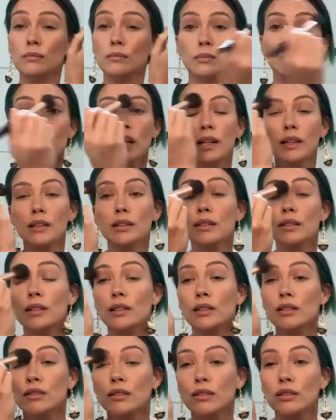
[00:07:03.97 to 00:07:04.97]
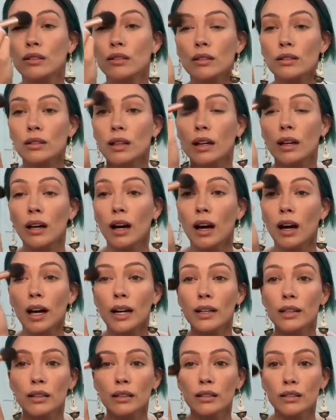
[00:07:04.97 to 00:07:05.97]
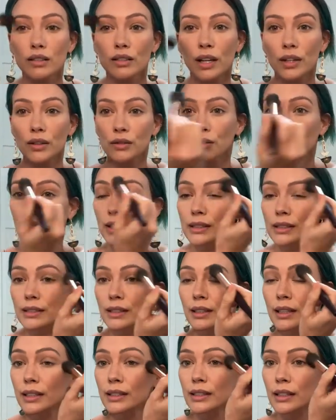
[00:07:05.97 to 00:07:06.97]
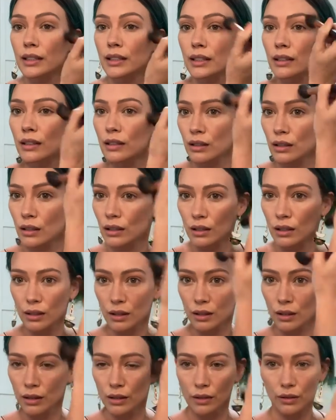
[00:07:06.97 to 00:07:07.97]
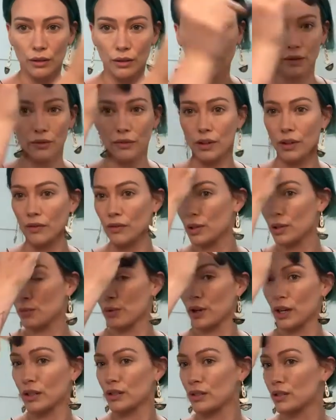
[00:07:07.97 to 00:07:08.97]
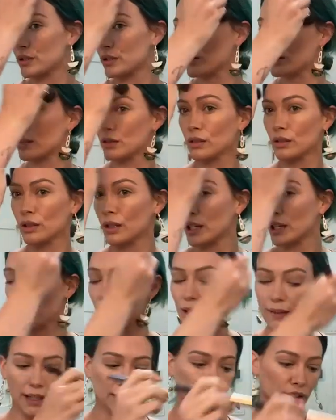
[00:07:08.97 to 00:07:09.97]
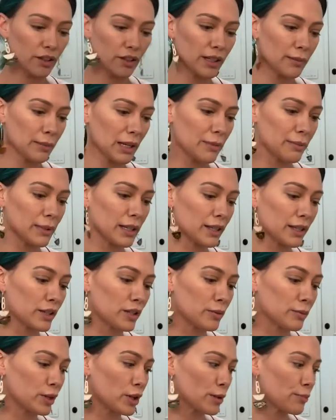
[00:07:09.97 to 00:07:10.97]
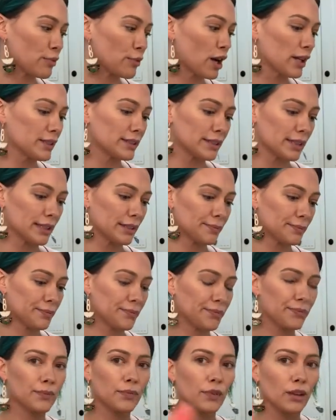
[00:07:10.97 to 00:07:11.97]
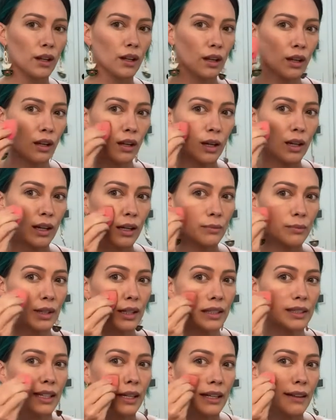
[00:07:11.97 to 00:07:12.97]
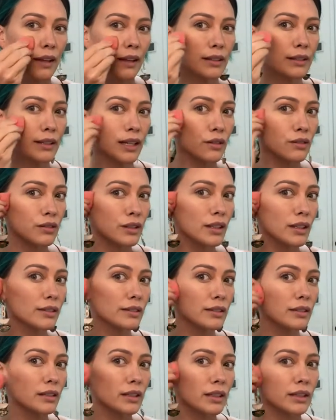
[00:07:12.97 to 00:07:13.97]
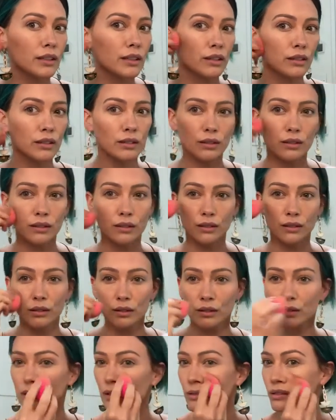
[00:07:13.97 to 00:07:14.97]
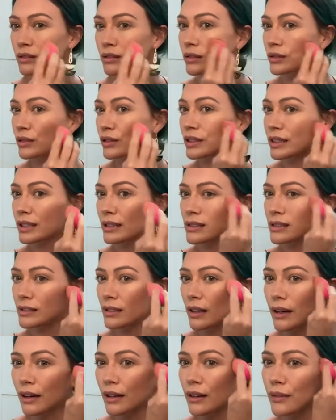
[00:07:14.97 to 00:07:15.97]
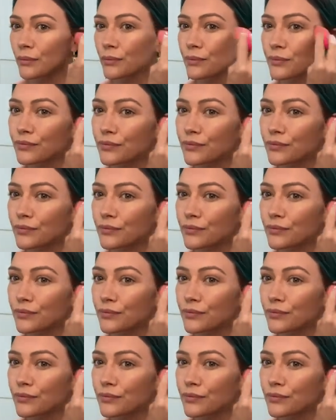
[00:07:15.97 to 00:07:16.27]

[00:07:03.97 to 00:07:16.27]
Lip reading: Blend the eyeshadow crease that I did, the fluffy brush. And that's already made me a little more bronzy. And I'm gonna take that down just a little. Doesn't look insane.